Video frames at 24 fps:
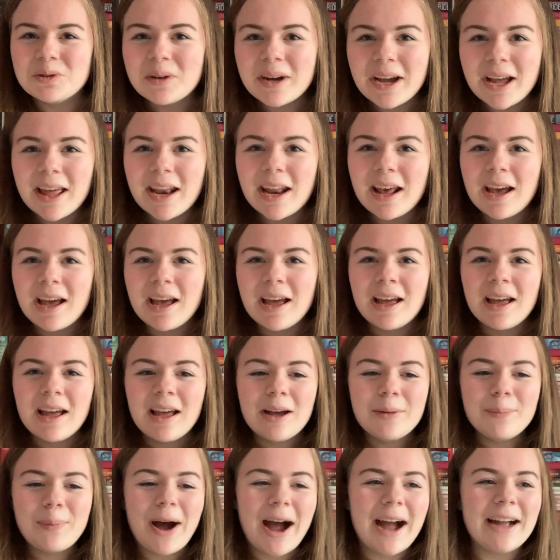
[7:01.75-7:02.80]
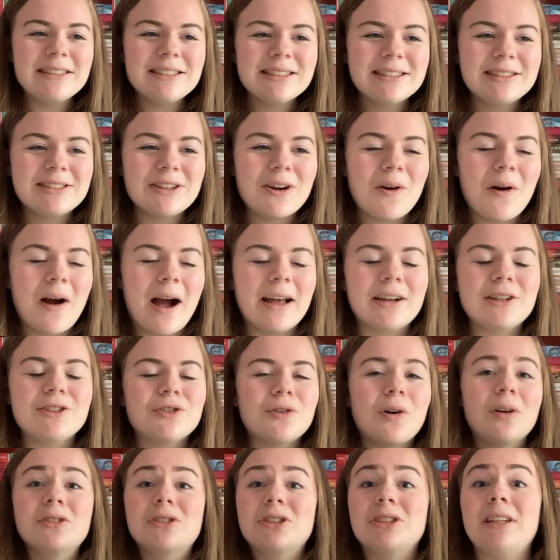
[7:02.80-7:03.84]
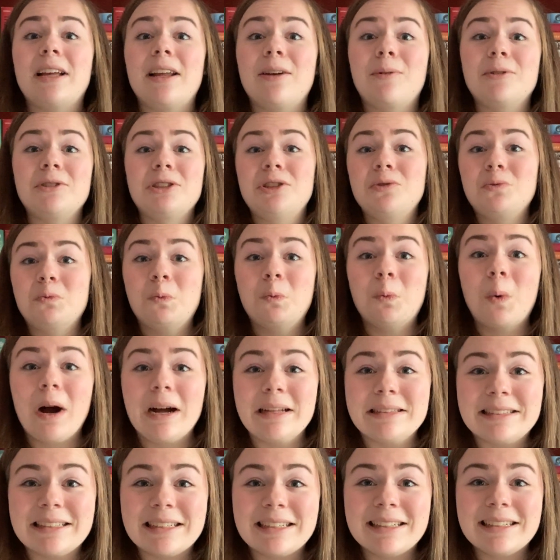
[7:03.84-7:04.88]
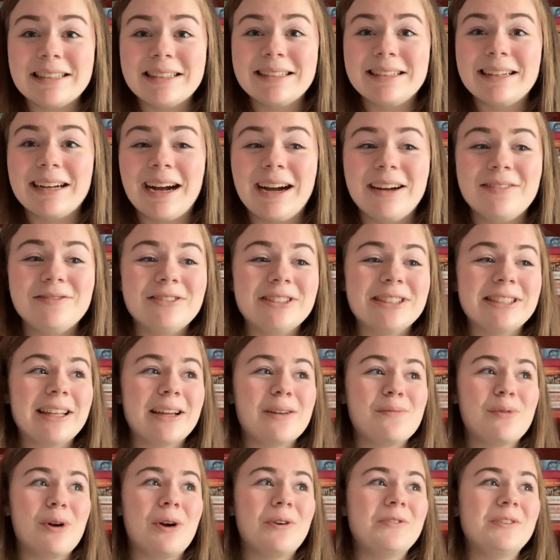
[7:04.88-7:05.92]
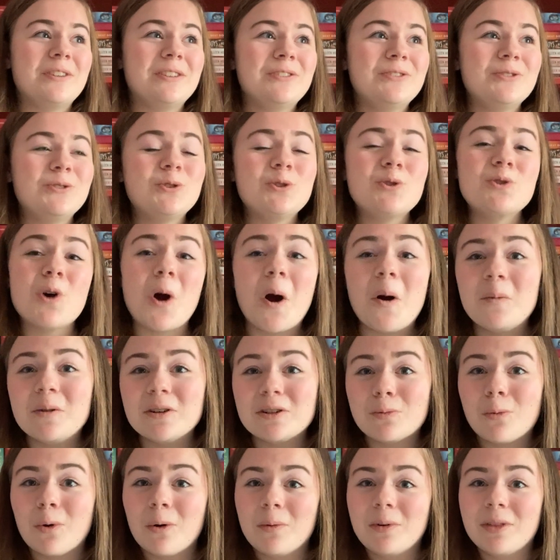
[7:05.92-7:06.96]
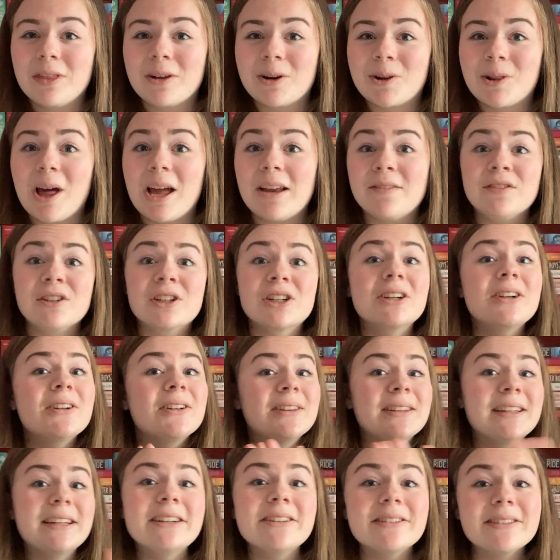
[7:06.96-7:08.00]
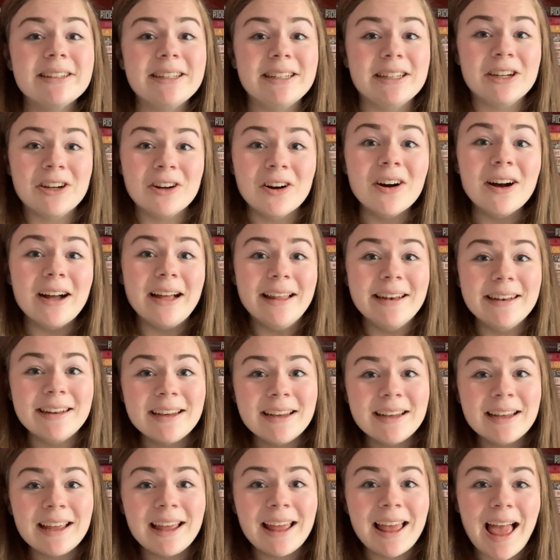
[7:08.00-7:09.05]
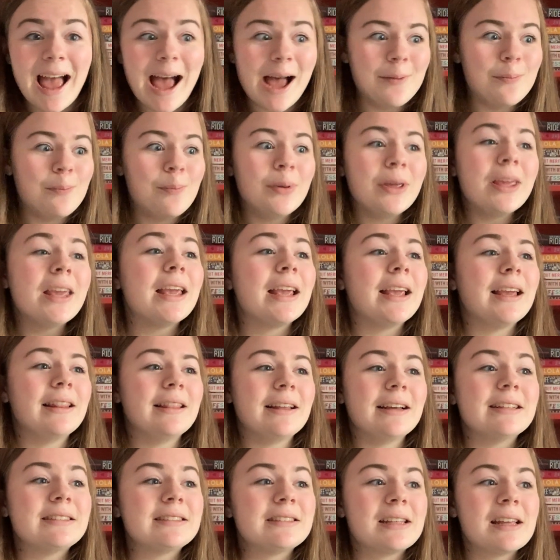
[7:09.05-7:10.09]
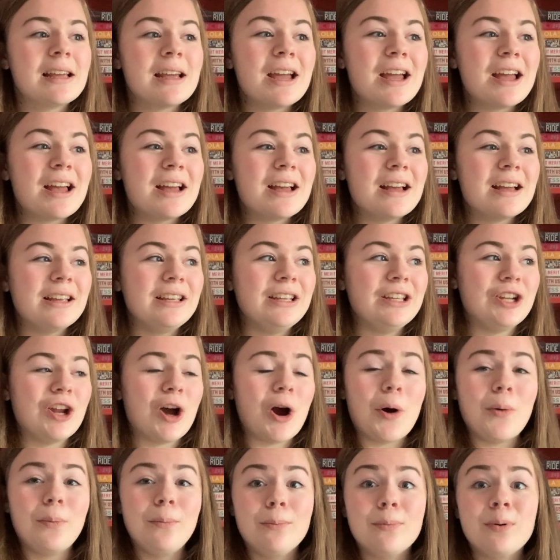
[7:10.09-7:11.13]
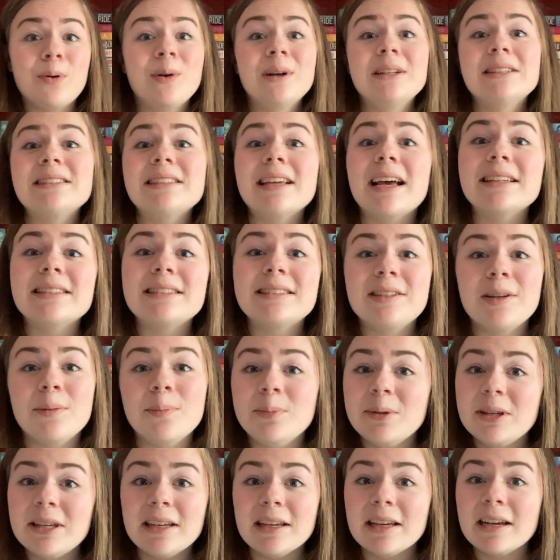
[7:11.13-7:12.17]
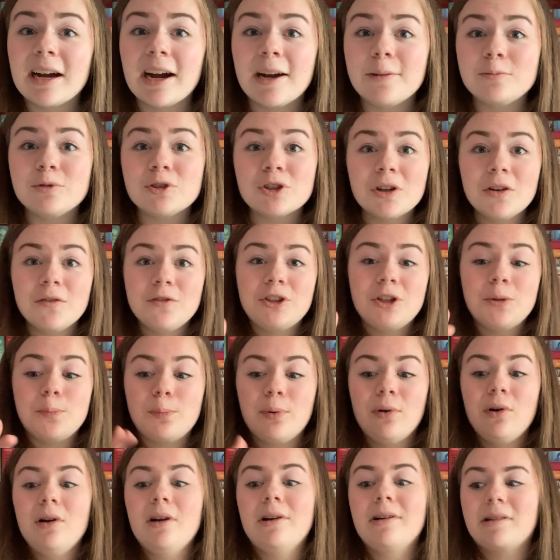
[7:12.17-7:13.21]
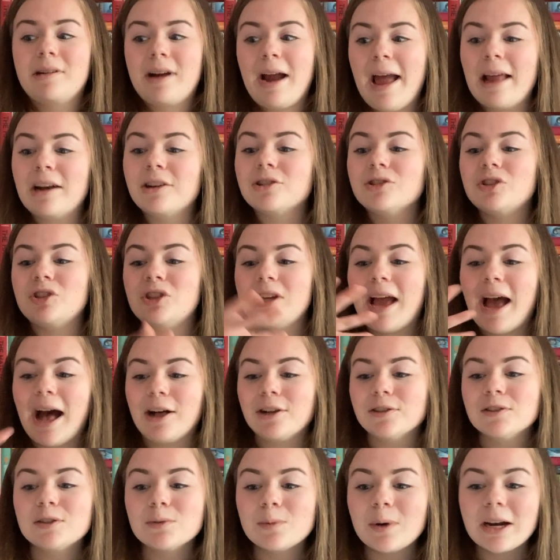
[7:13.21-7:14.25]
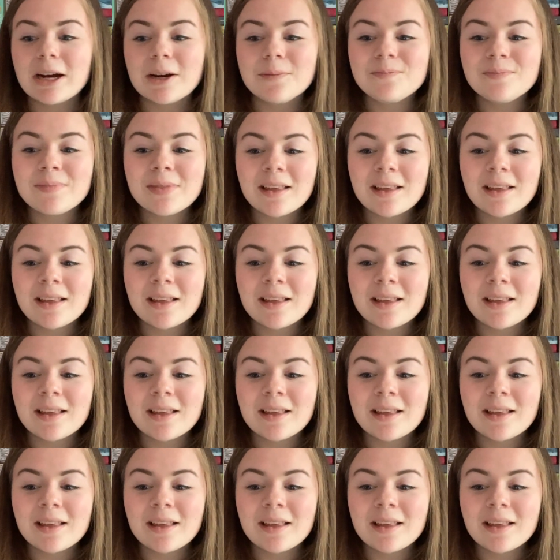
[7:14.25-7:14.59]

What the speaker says: it, but I just don't understand why she wants it. I'm just like, bro, you can do so much more with your life. You're clearly good at being this, you know, princess to be. I'm sure if she put her energy elsewhere,